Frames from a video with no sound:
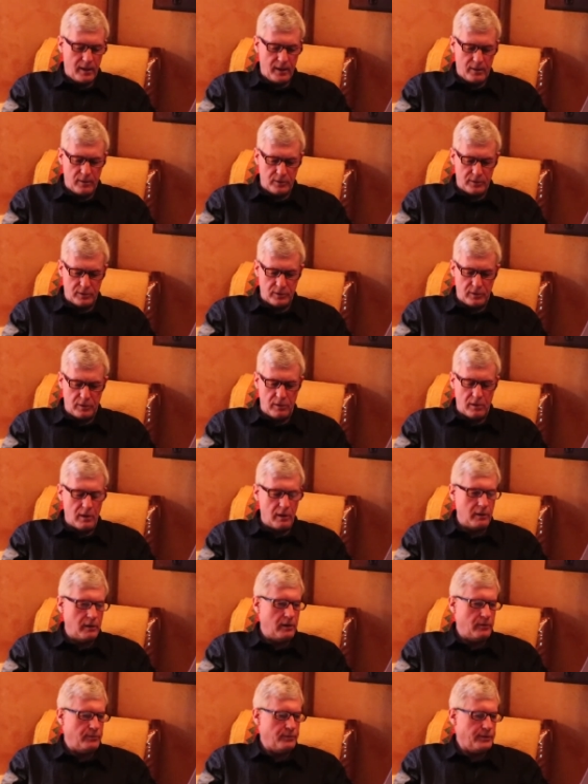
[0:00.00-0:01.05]
I know it's a little
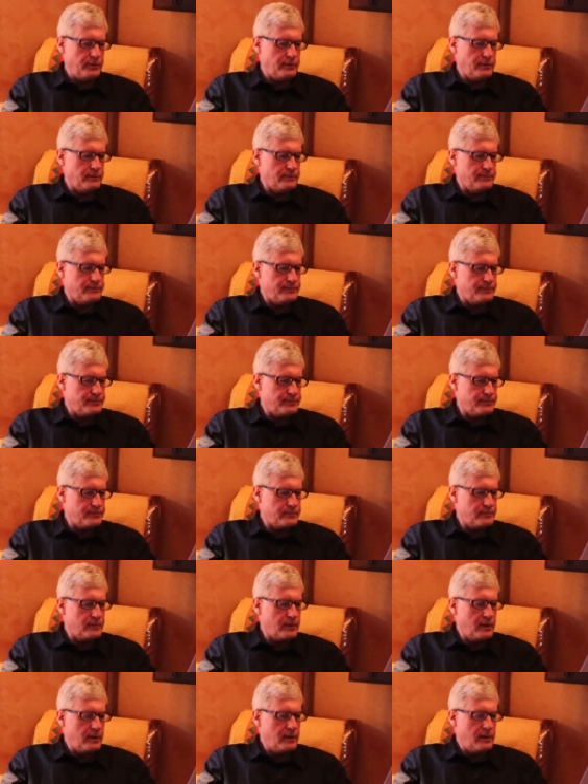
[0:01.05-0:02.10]
long now, Reed.
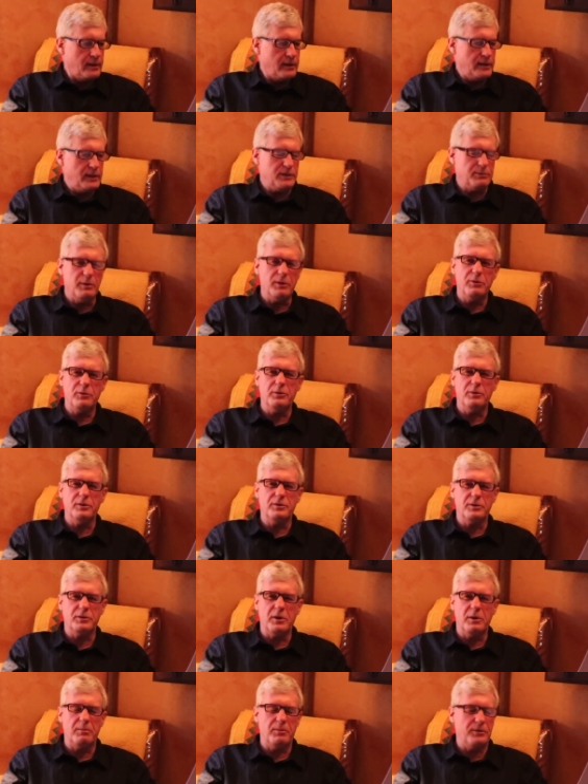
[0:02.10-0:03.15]
He's been through
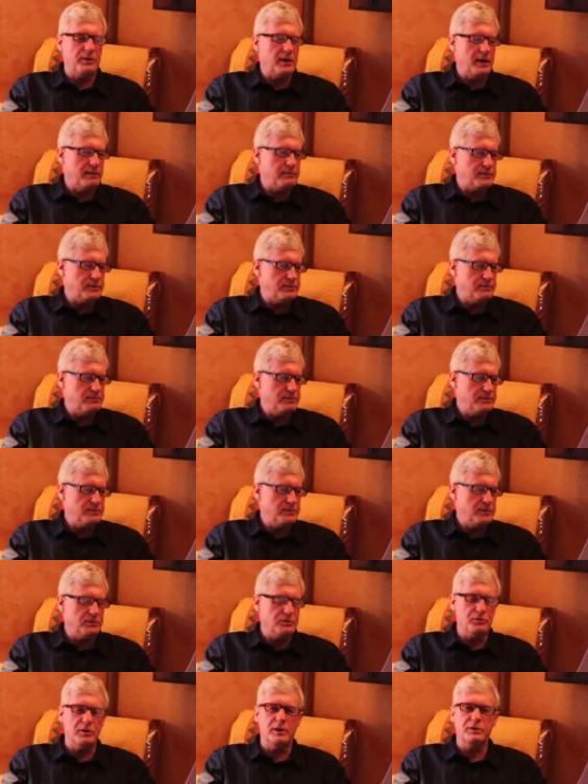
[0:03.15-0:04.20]
this a couple times
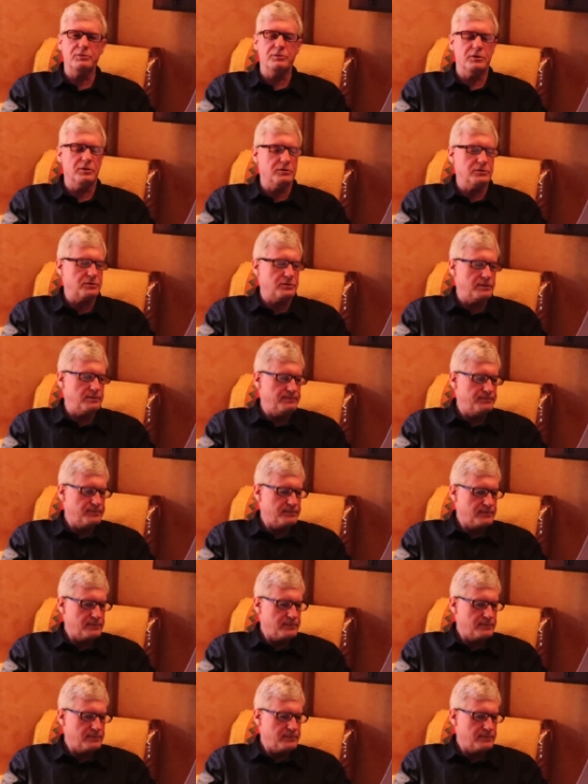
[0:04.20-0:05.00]
in dress rehearsal.